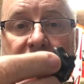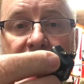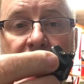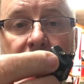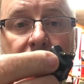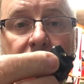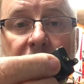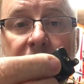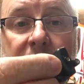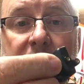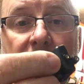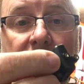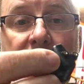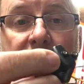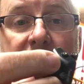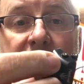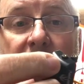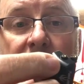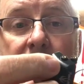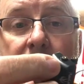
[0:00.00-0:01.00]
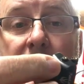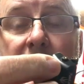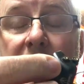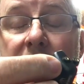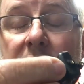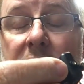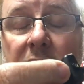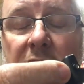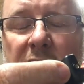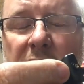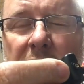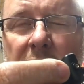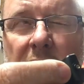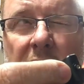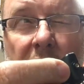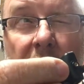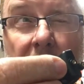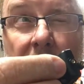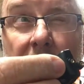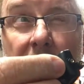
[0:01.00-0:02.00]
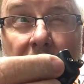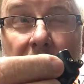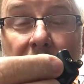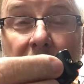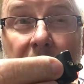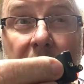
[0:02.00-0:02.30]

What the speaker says: whatever the timer, and I think